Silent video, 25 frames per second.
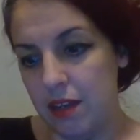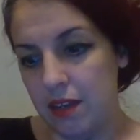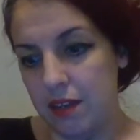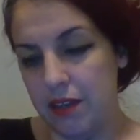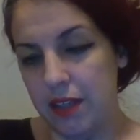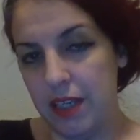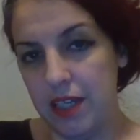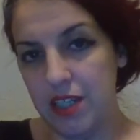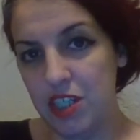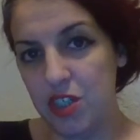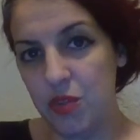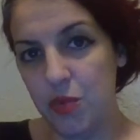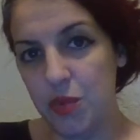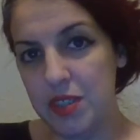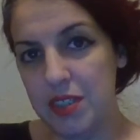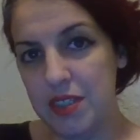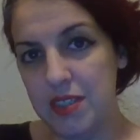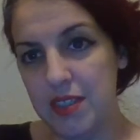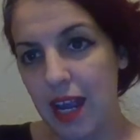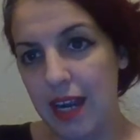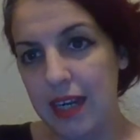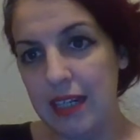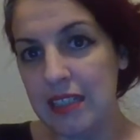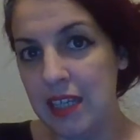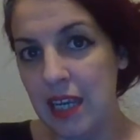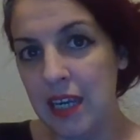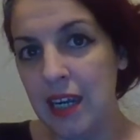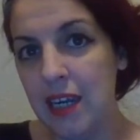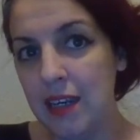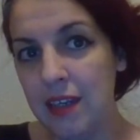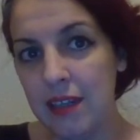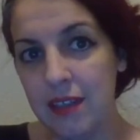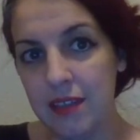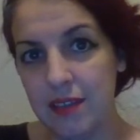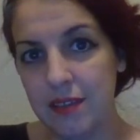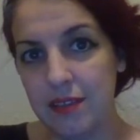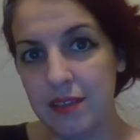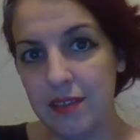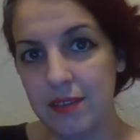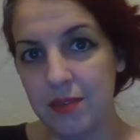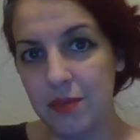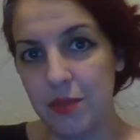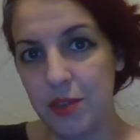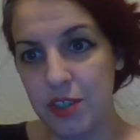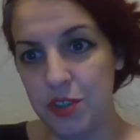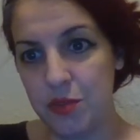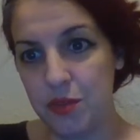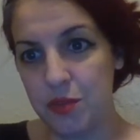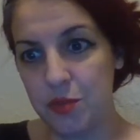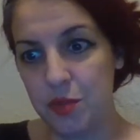Then she was 19
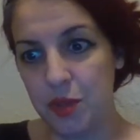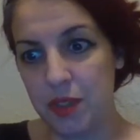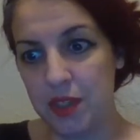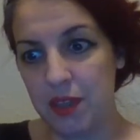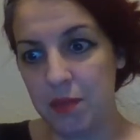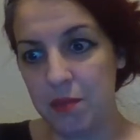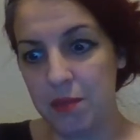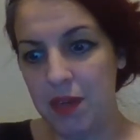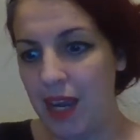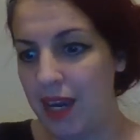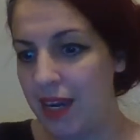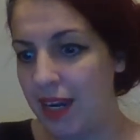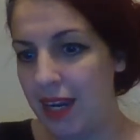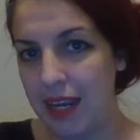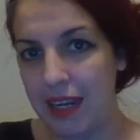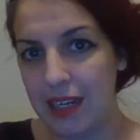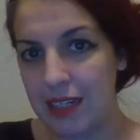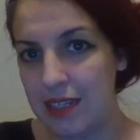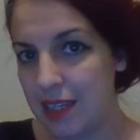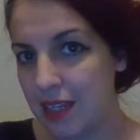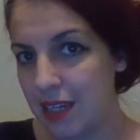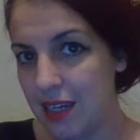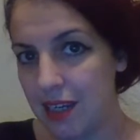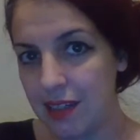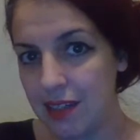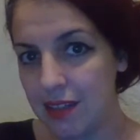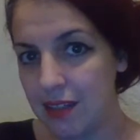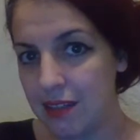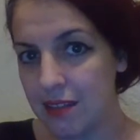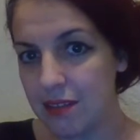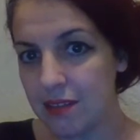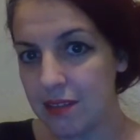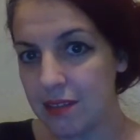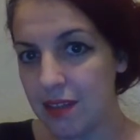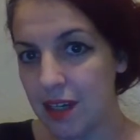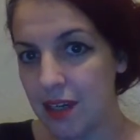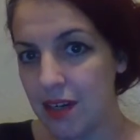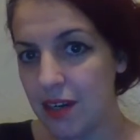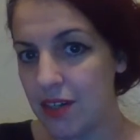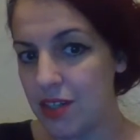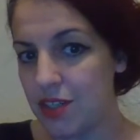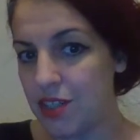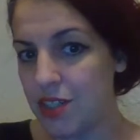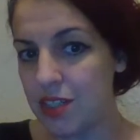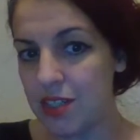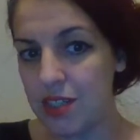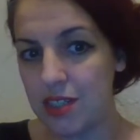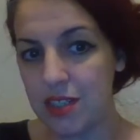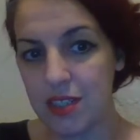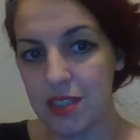when she was with him, not 18.
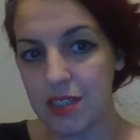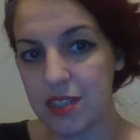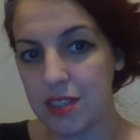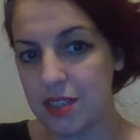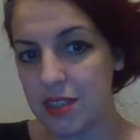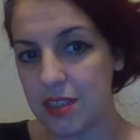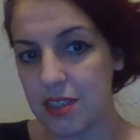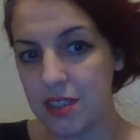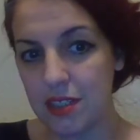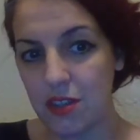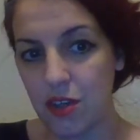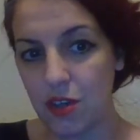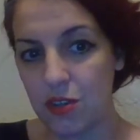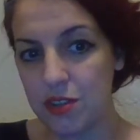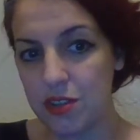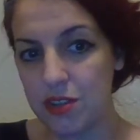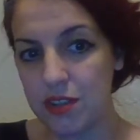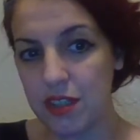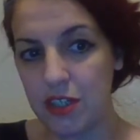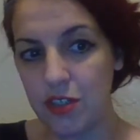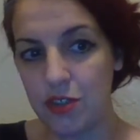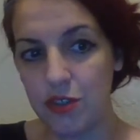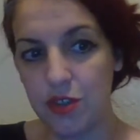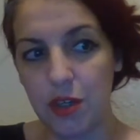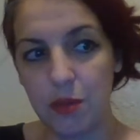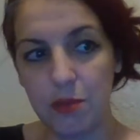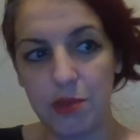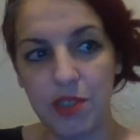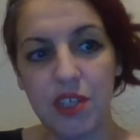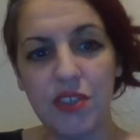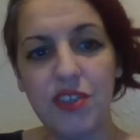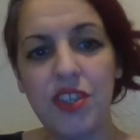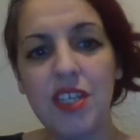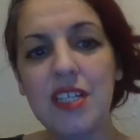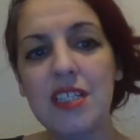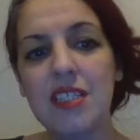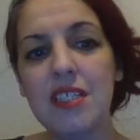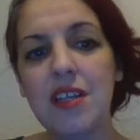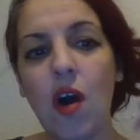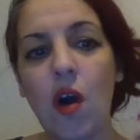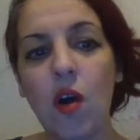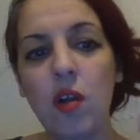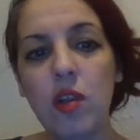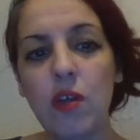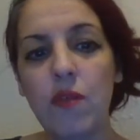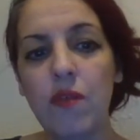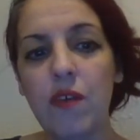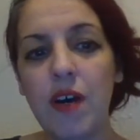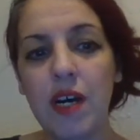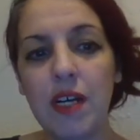She goes on that trip. She thinks
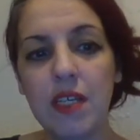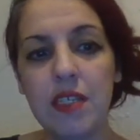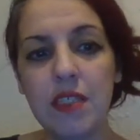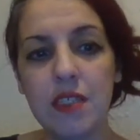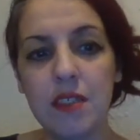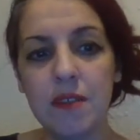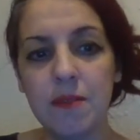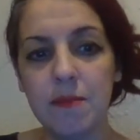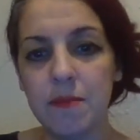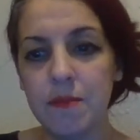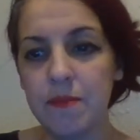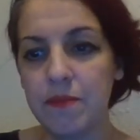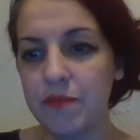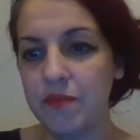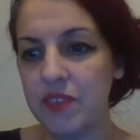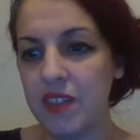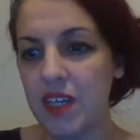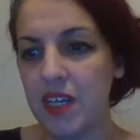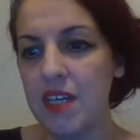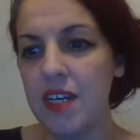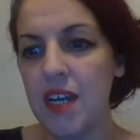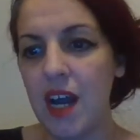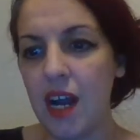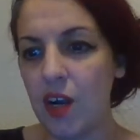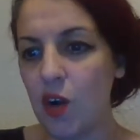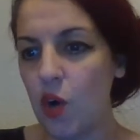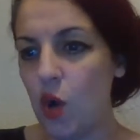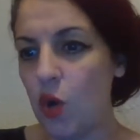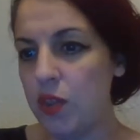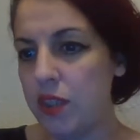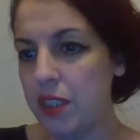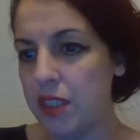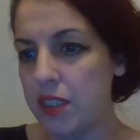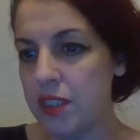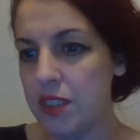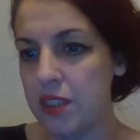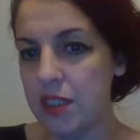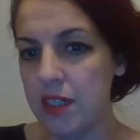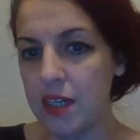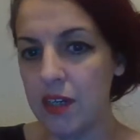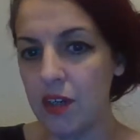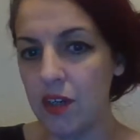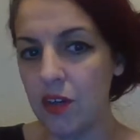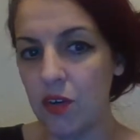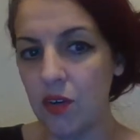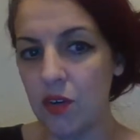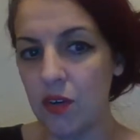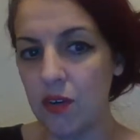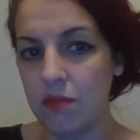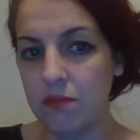all of us cannot go on the internet
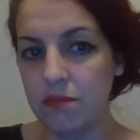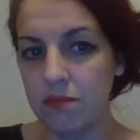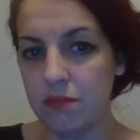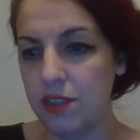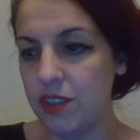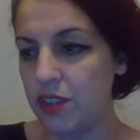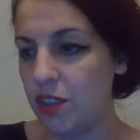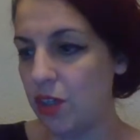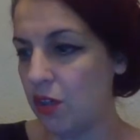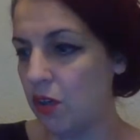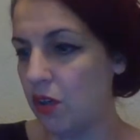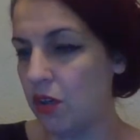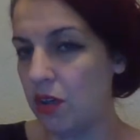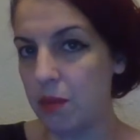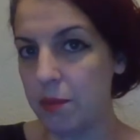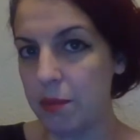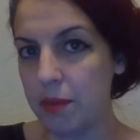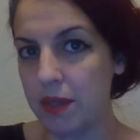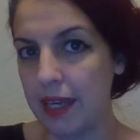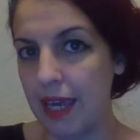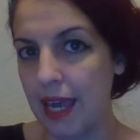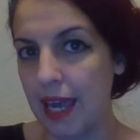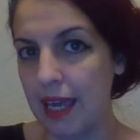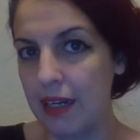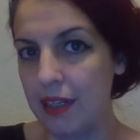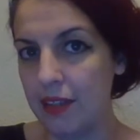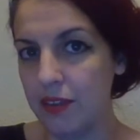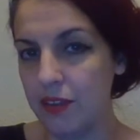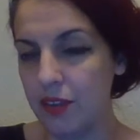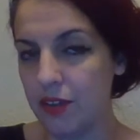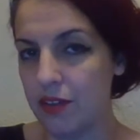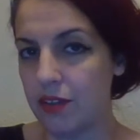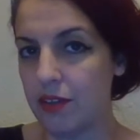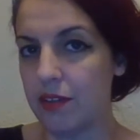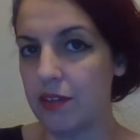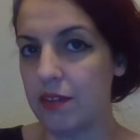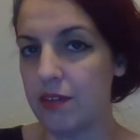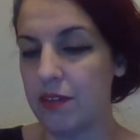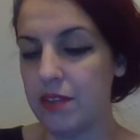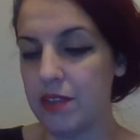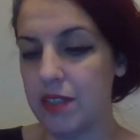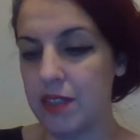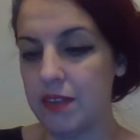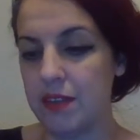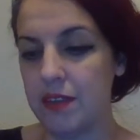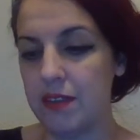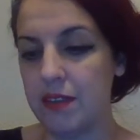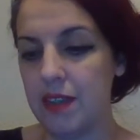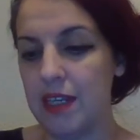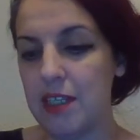or look up a calendar or
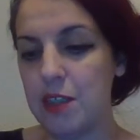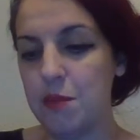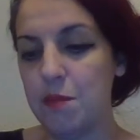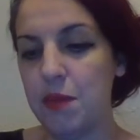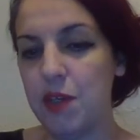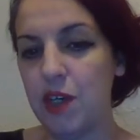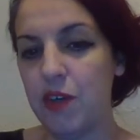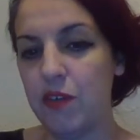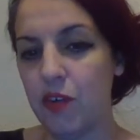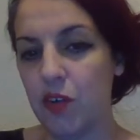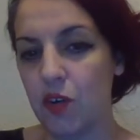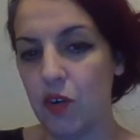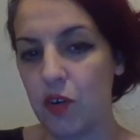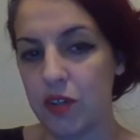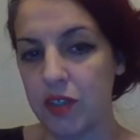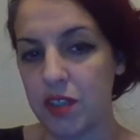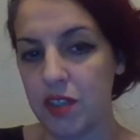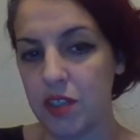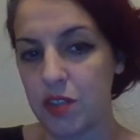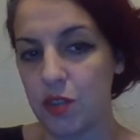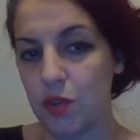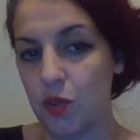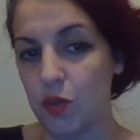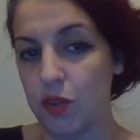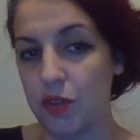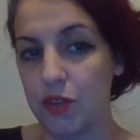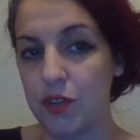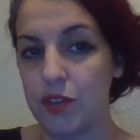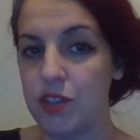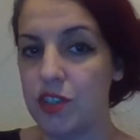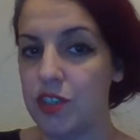something. That's part of her disorder.